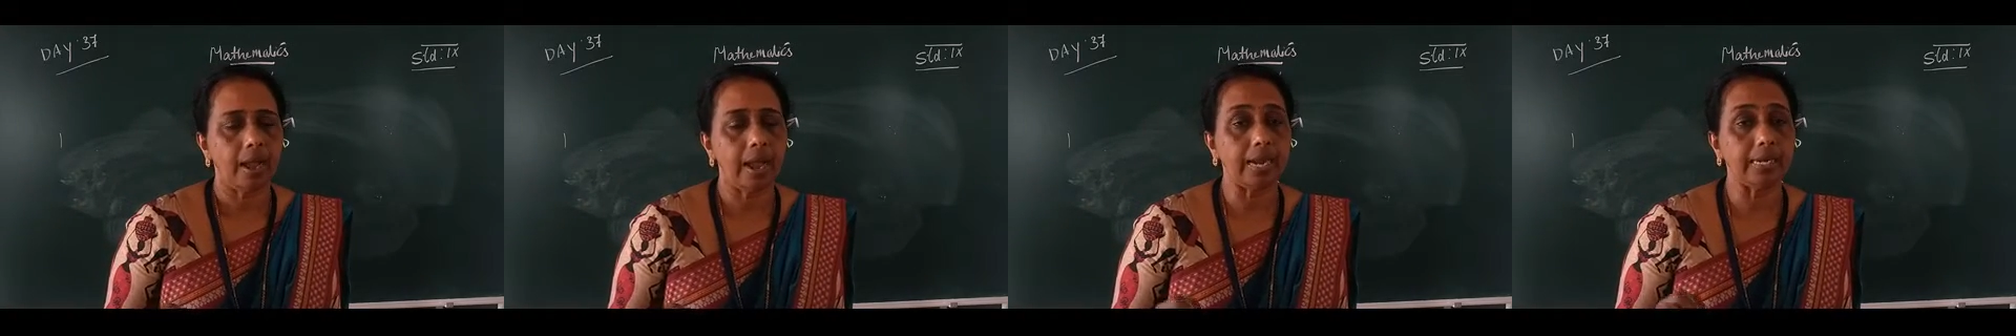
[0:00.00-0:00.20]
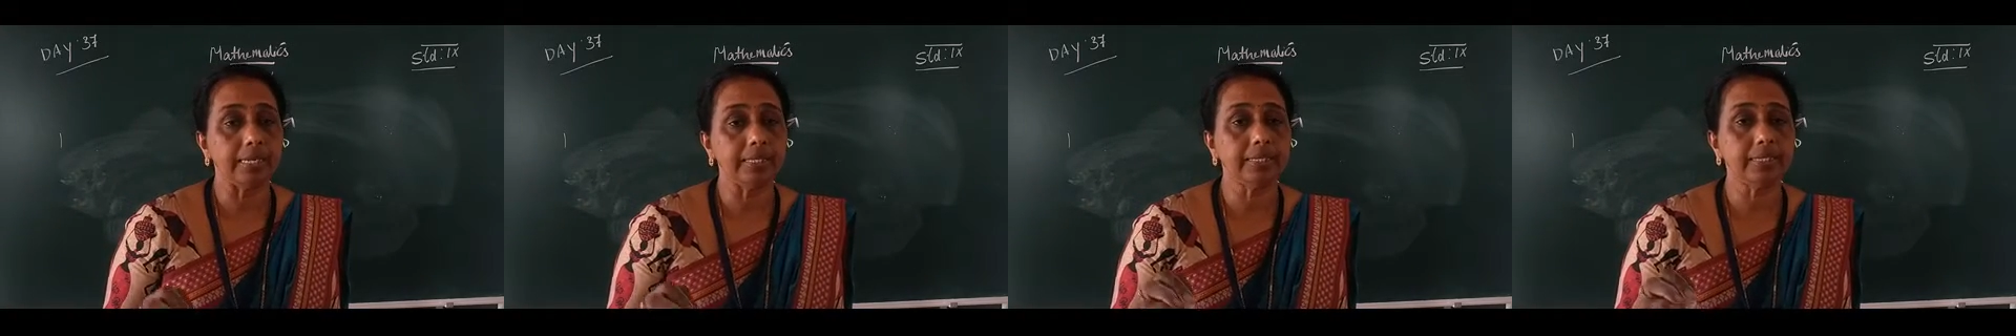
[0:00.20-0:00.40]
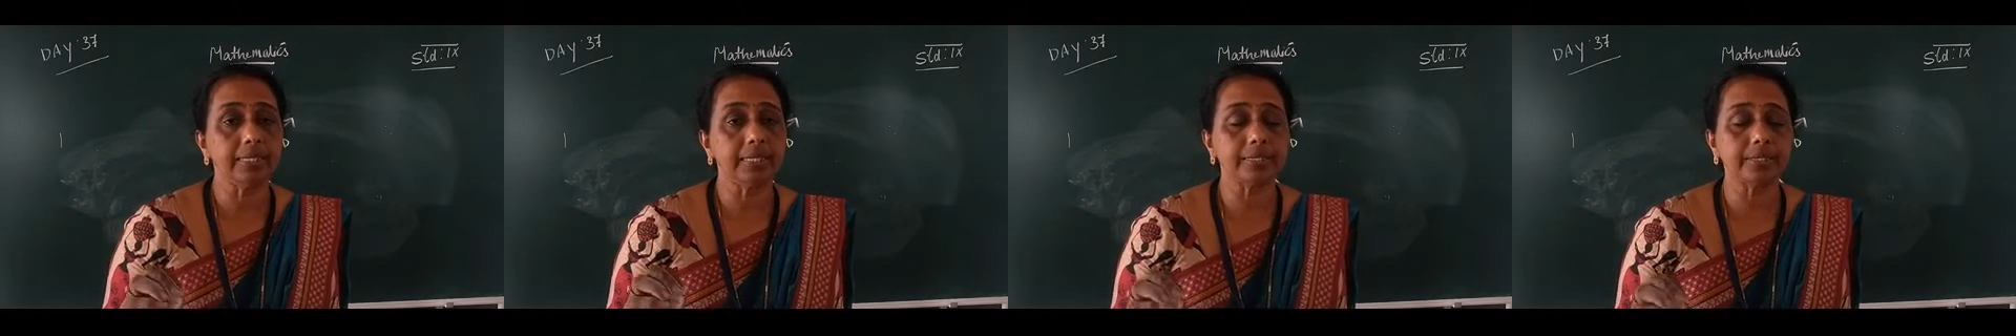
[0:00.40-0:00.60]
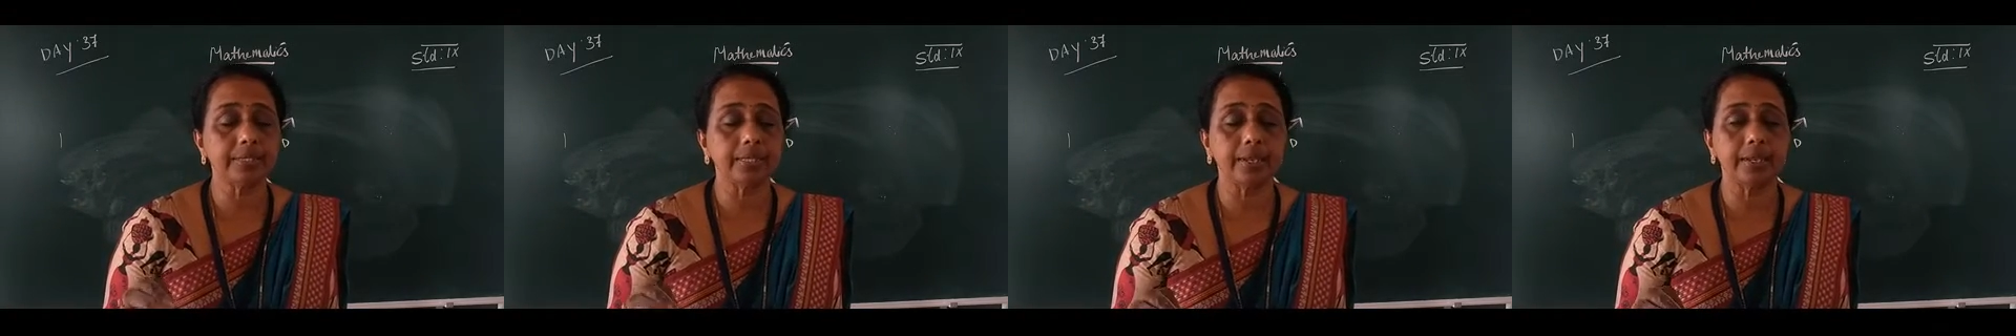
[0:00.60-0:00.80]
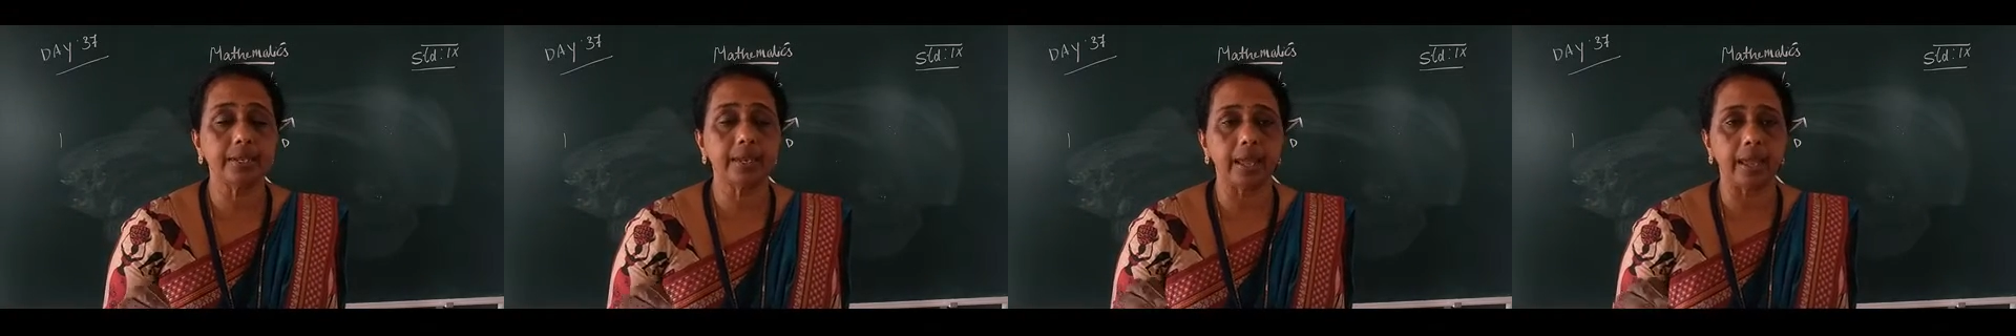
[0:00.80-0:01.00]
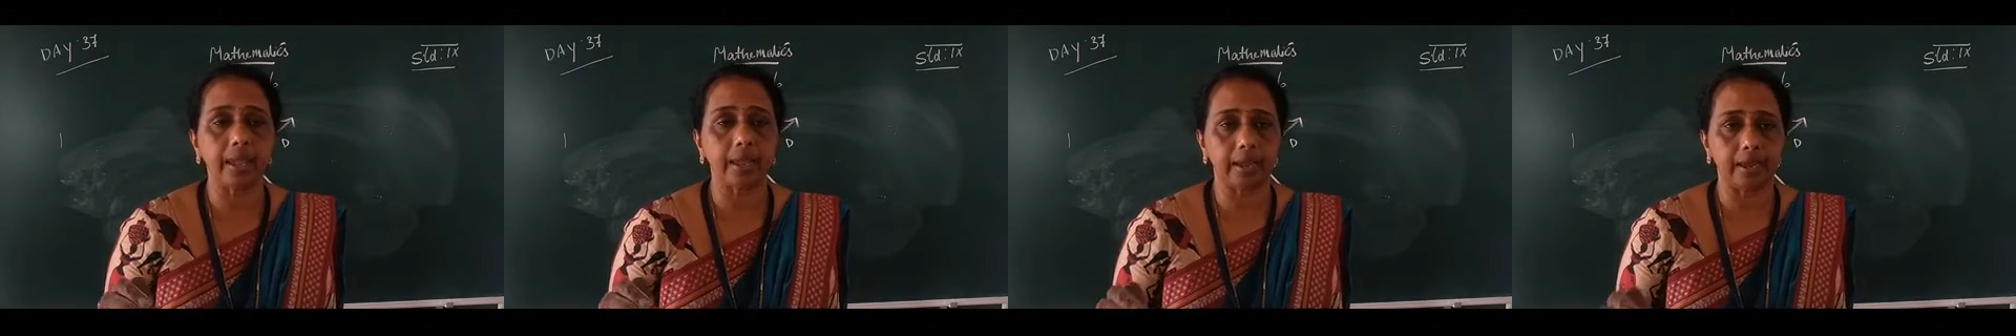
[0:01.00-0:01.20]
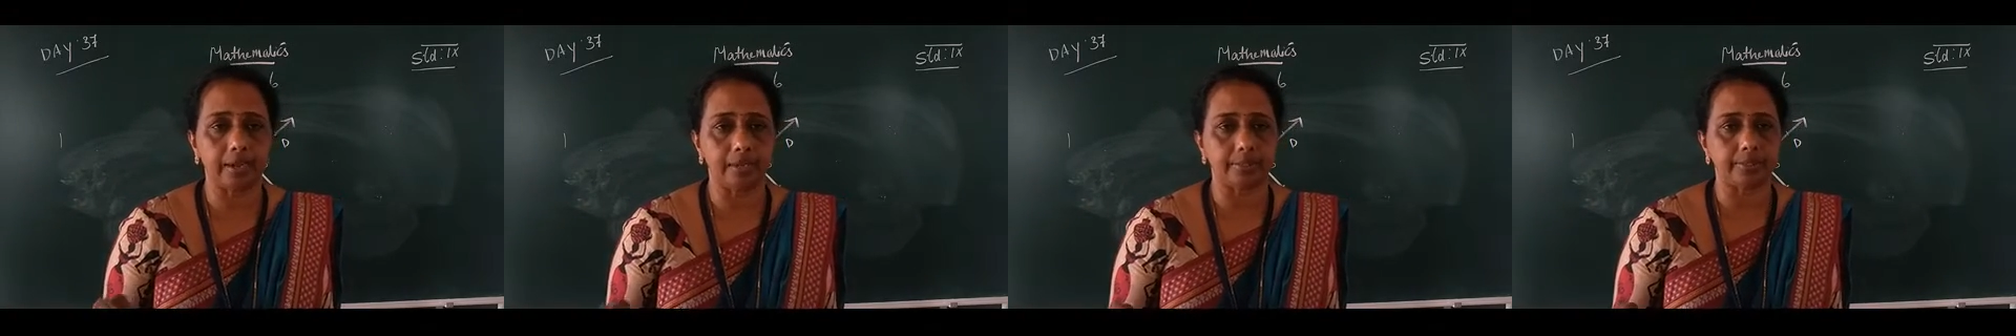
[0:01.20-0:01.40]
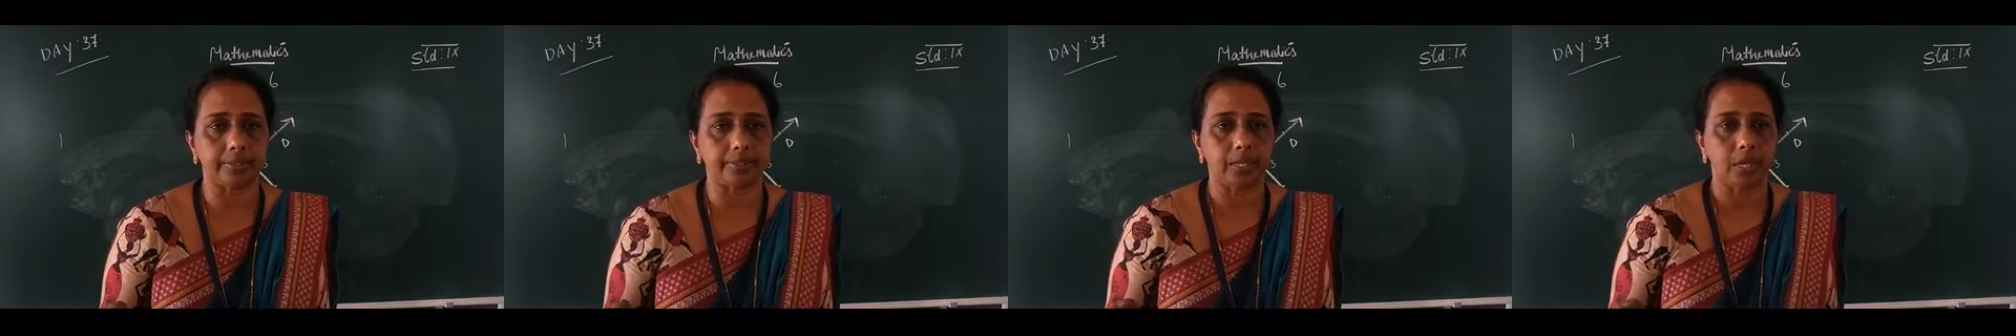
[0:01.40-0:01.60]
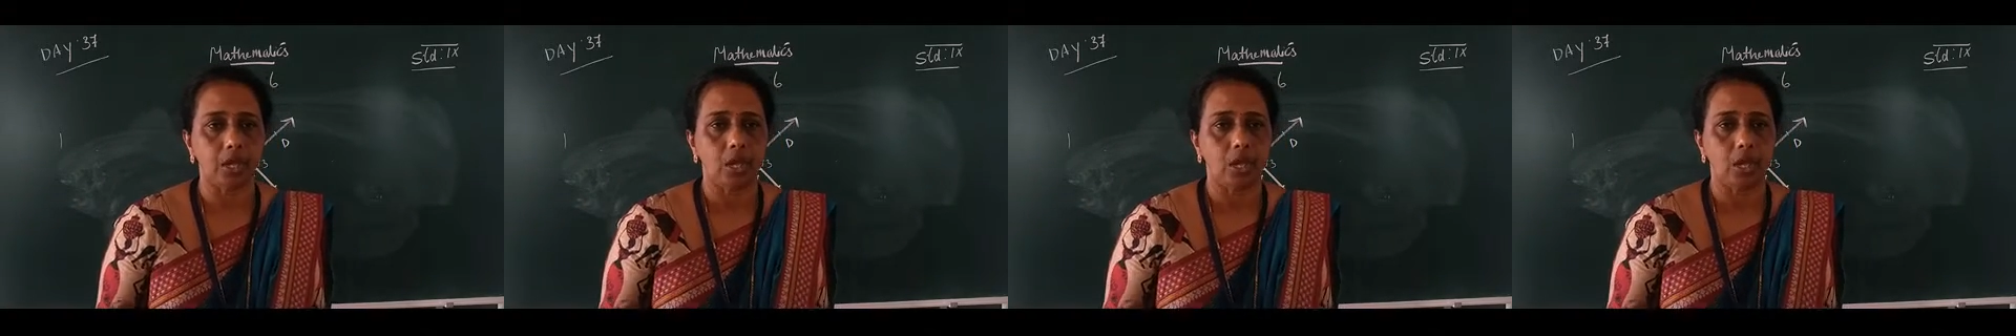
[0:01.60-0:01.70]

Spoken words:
adjacent angles.